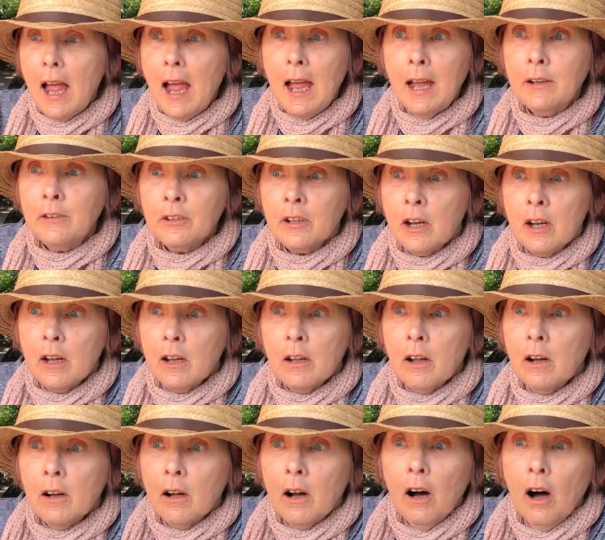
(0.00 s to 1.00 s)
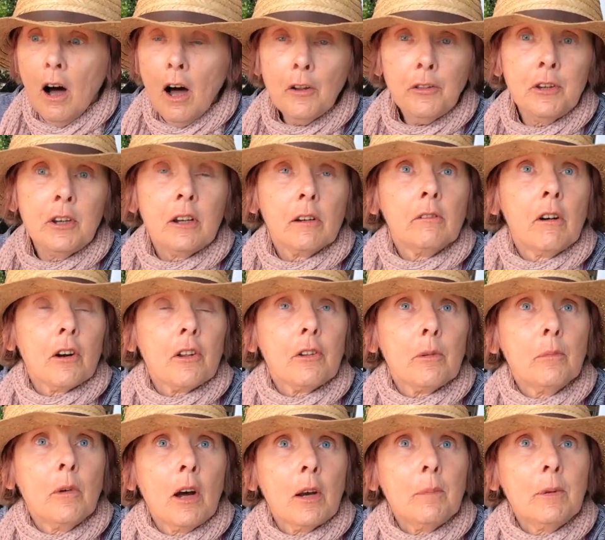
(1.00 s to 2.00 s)
And I think a lot of
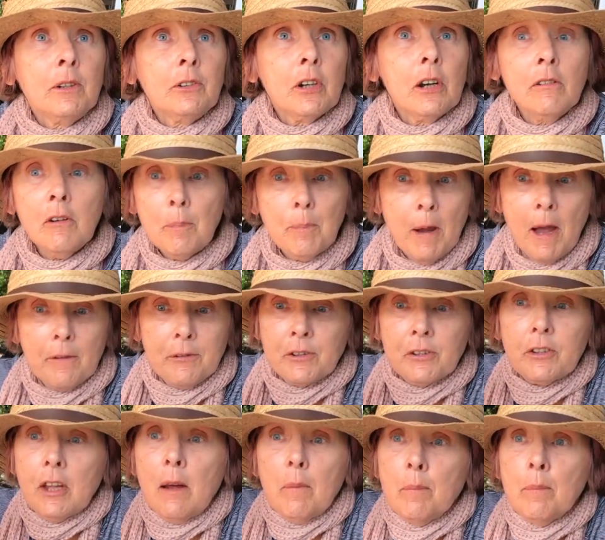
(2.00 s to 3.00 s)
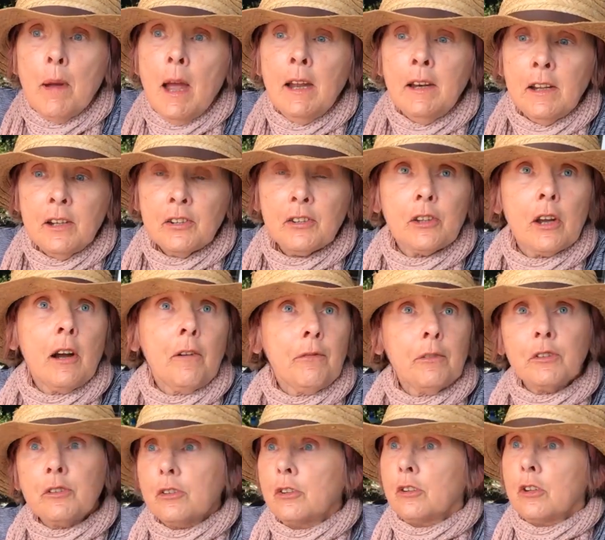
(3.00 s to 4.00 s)
them might have been telepaths. That manic stuff
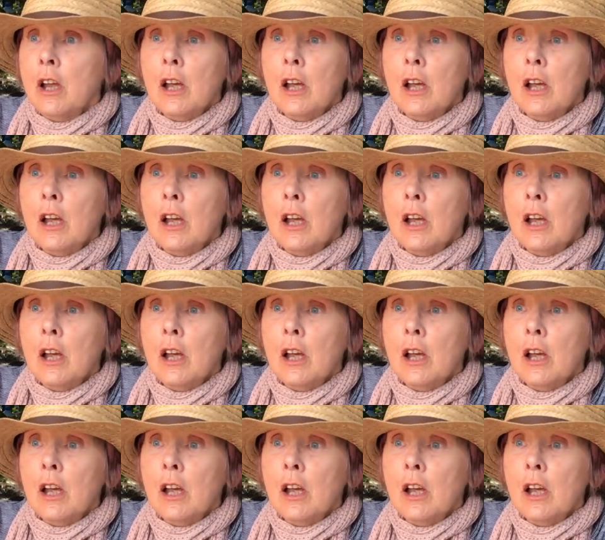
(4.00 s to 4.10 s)
is the.